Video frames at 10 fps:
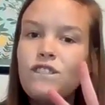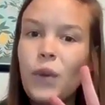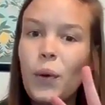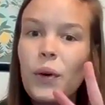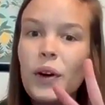
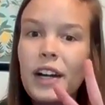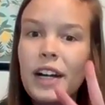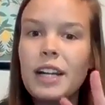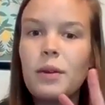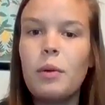4
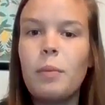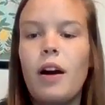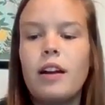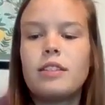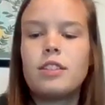equal
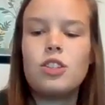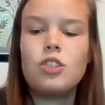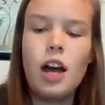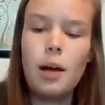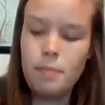parts. Good
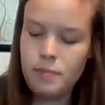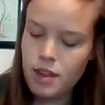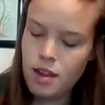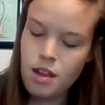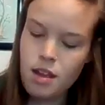job.
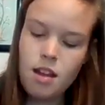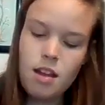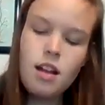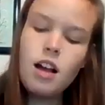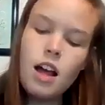
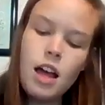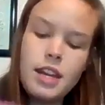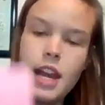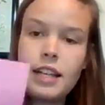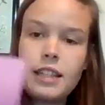
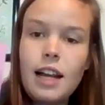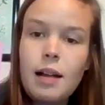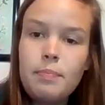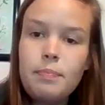Next up,